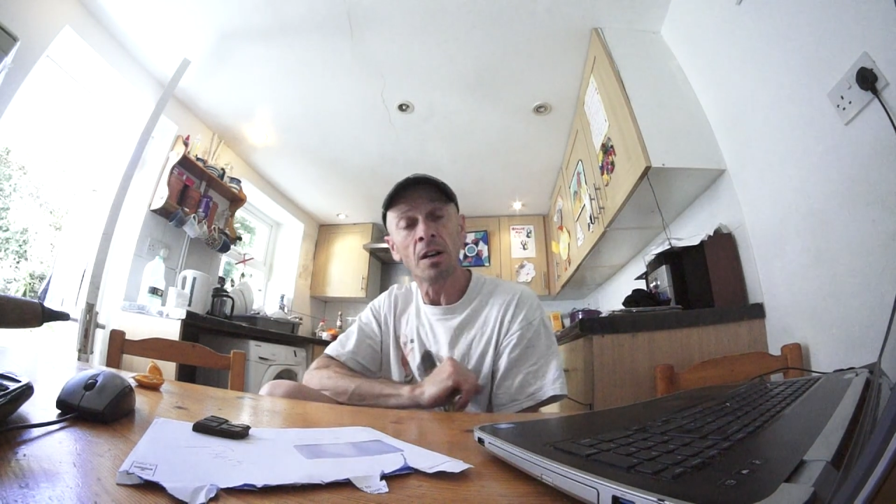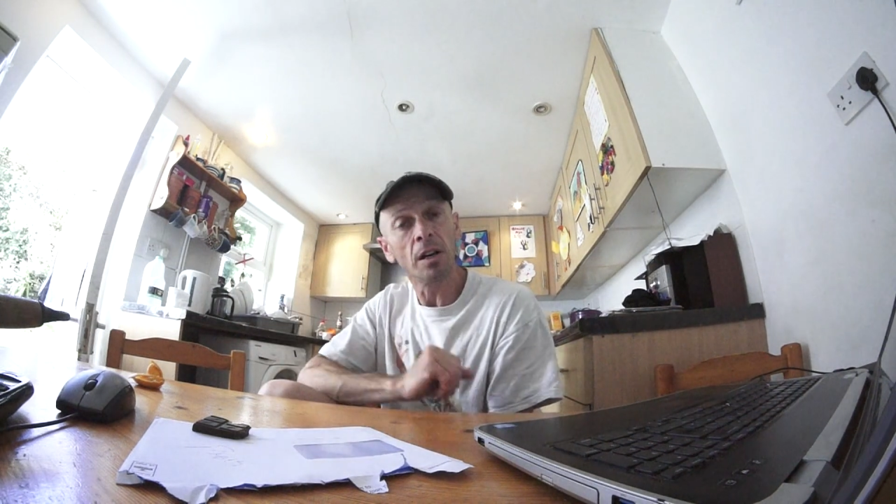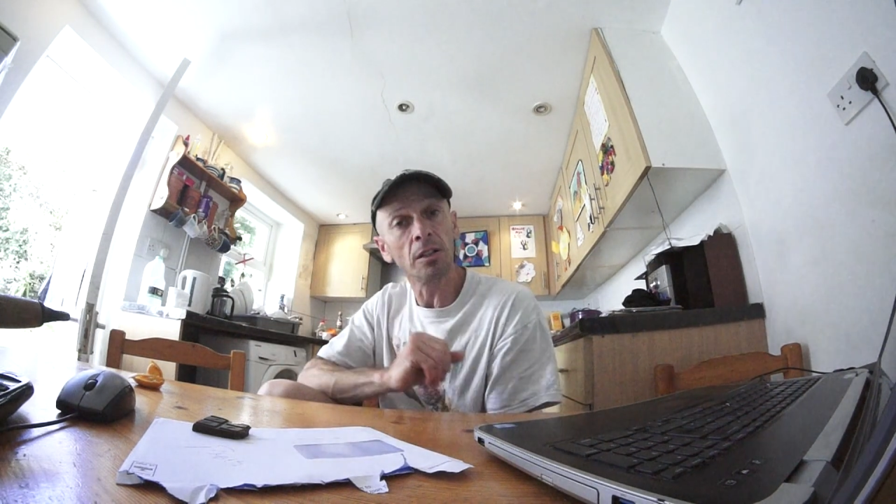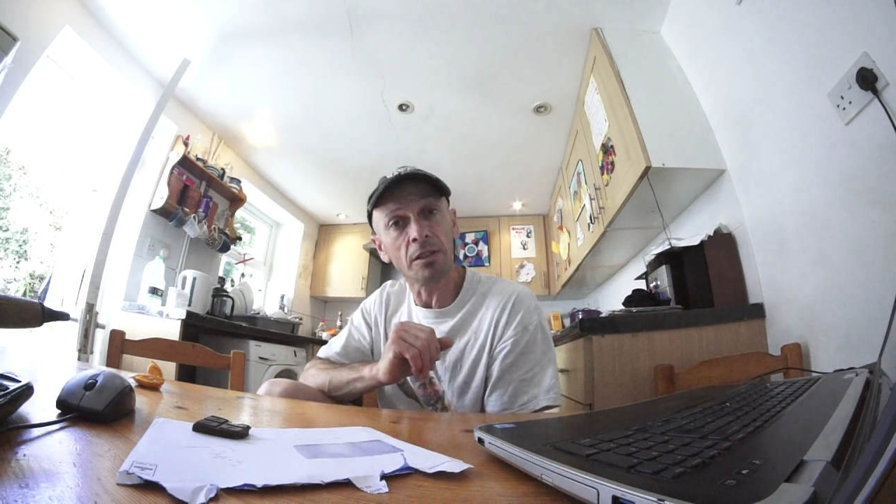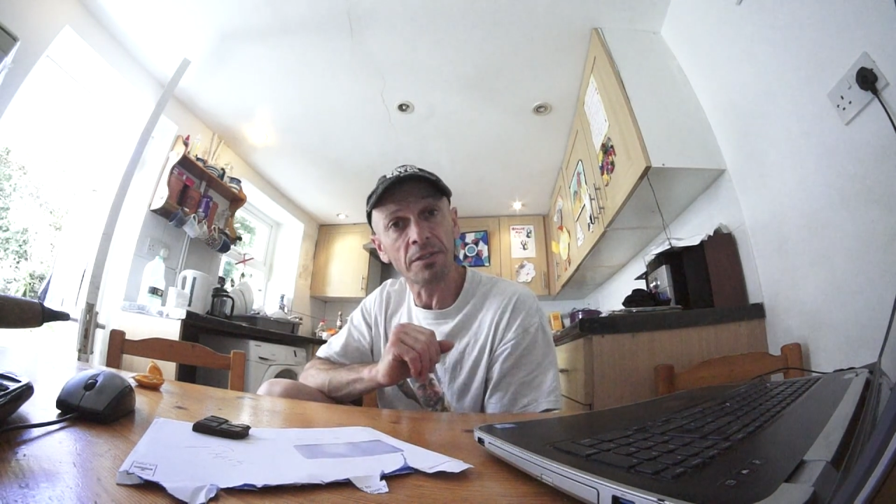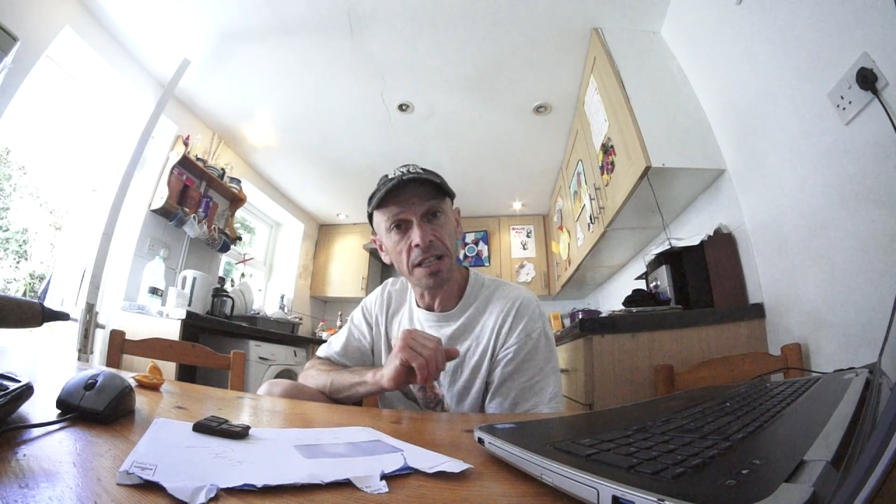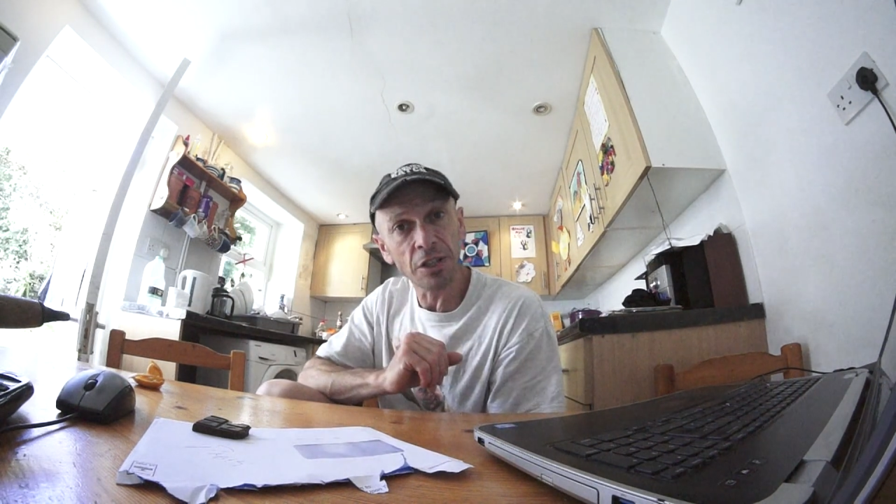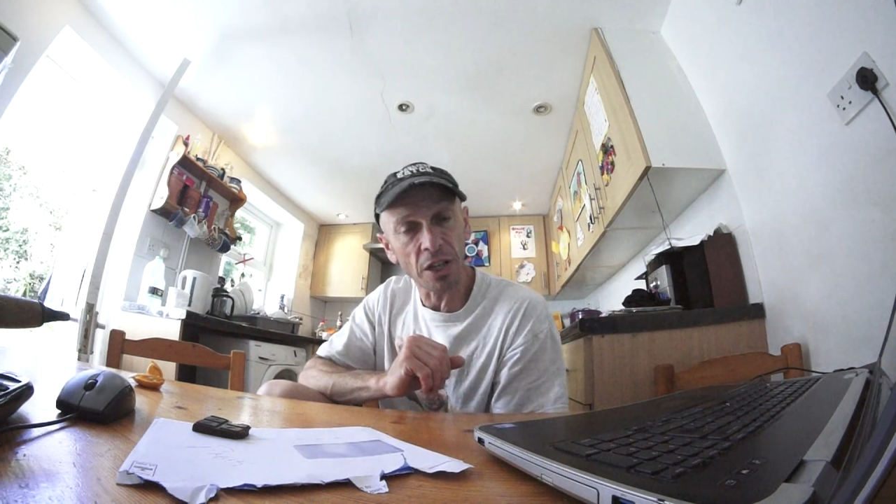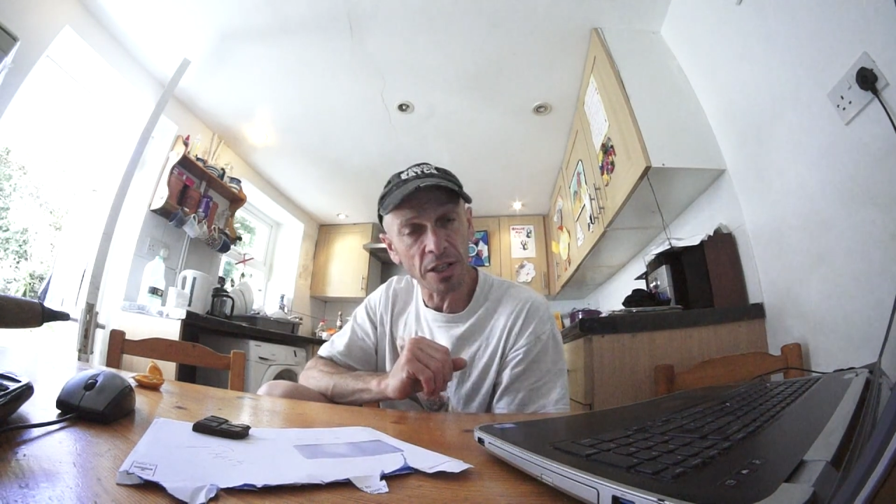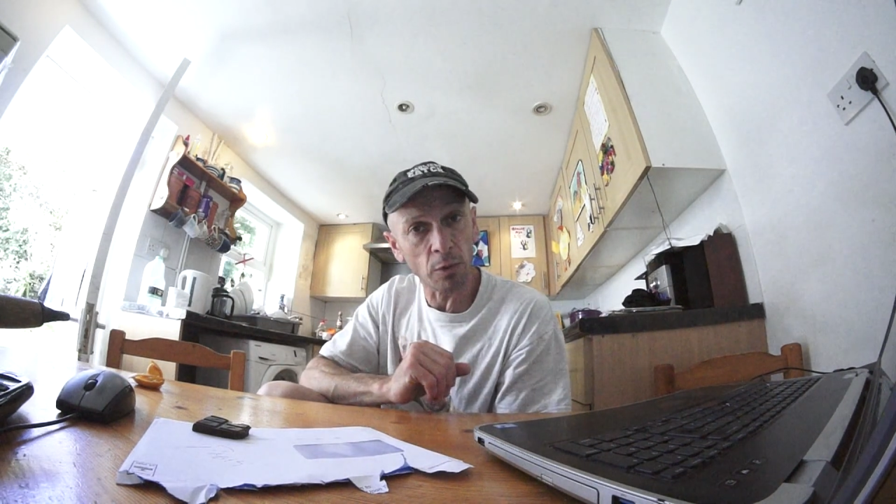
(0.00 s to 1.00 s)
A lot of D
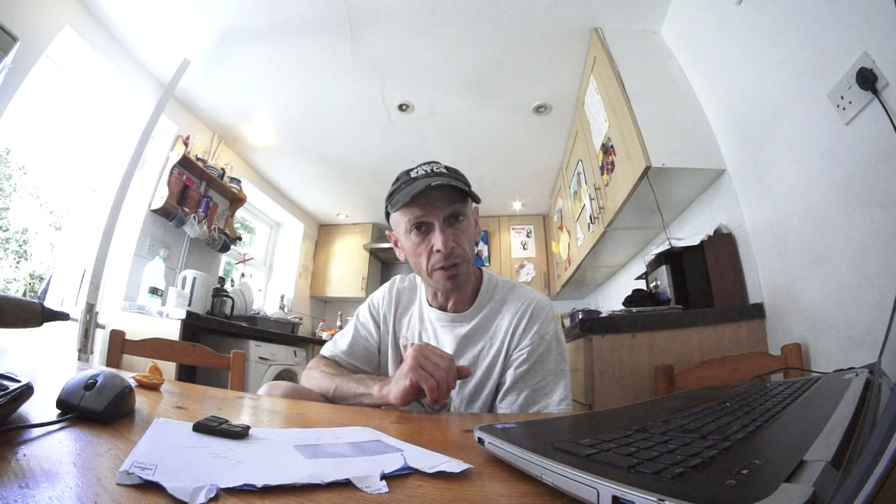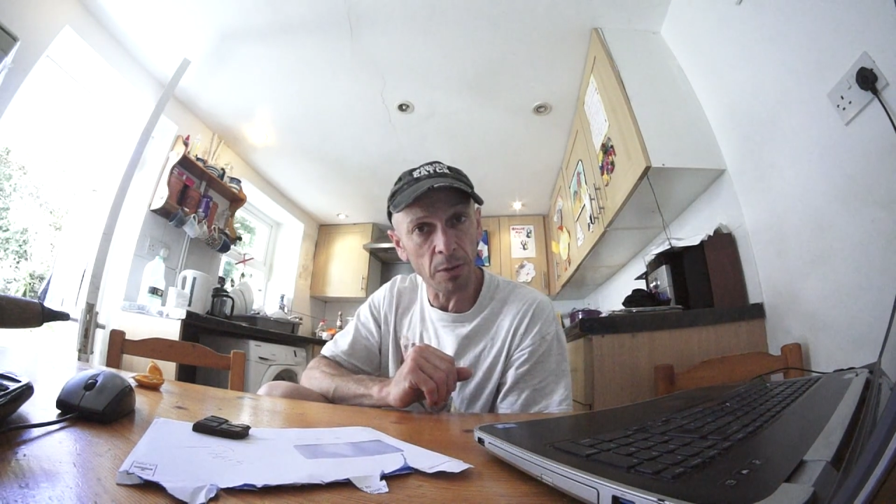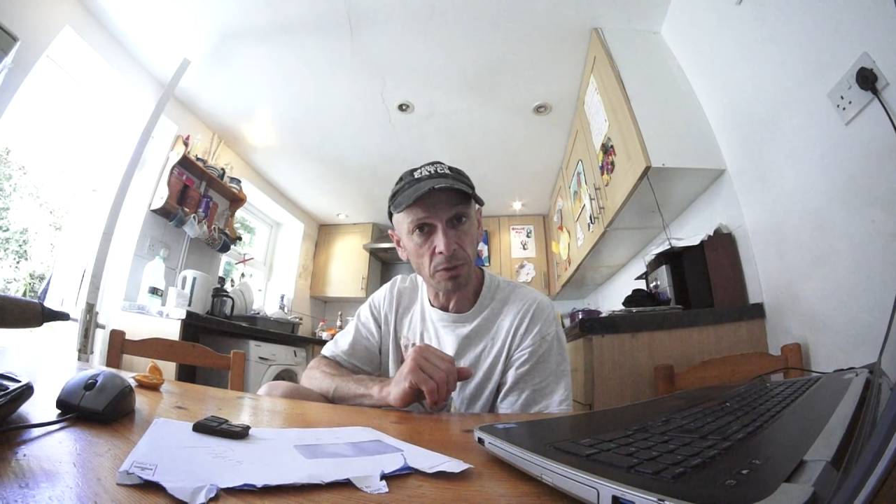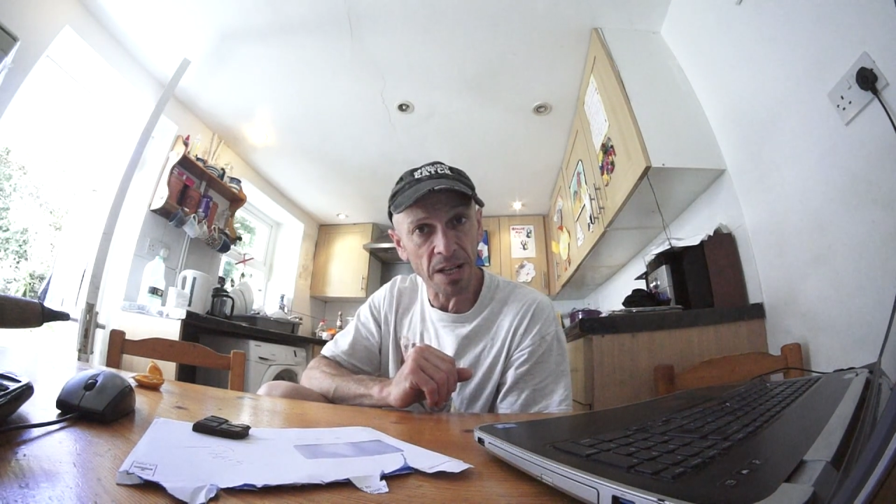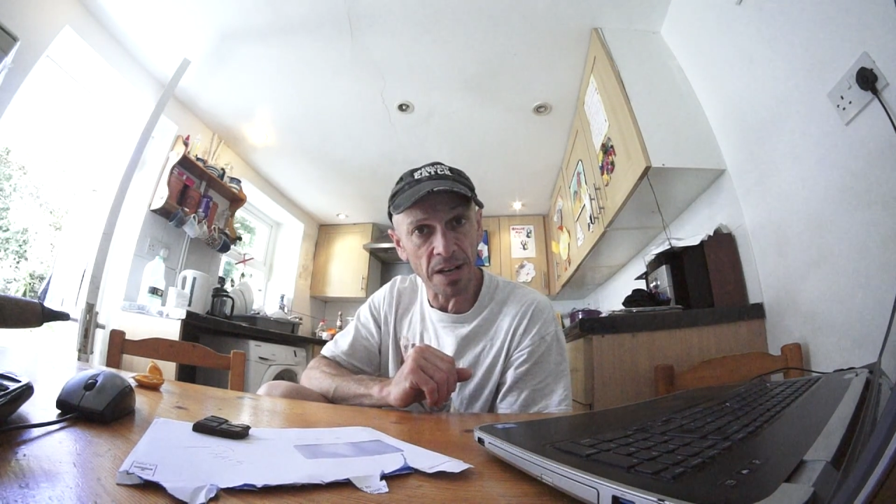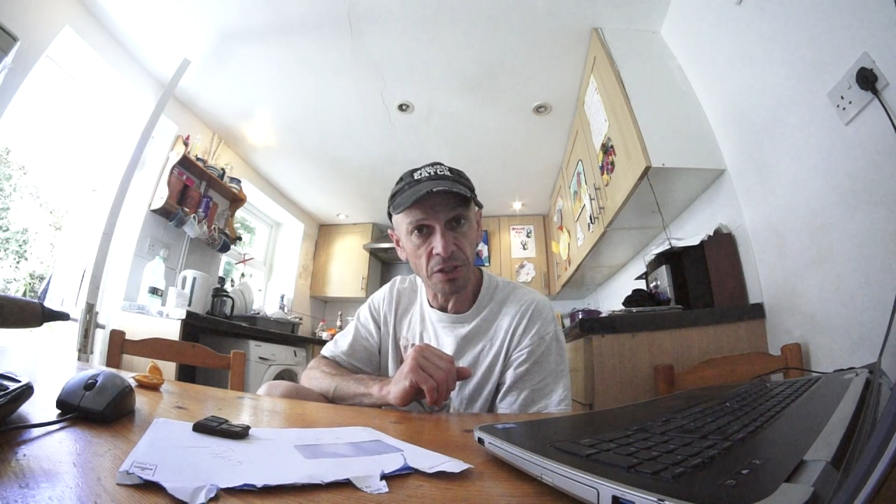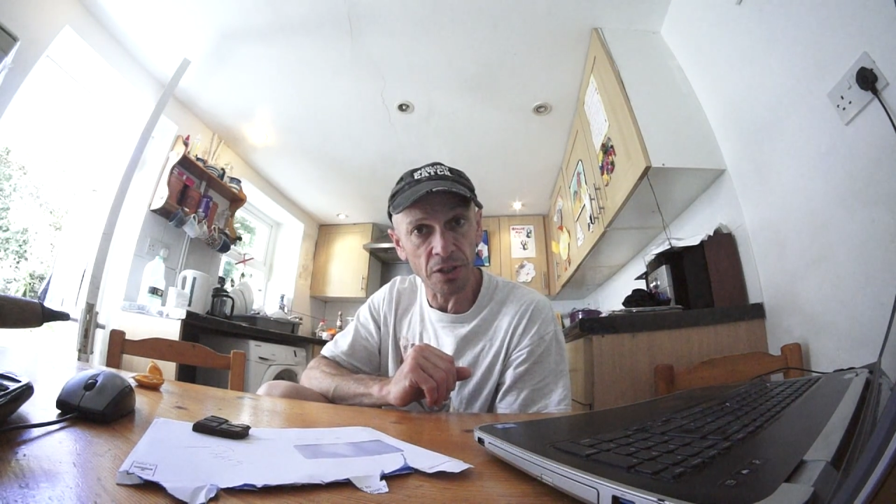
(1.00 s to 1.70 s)
Js, what they will tend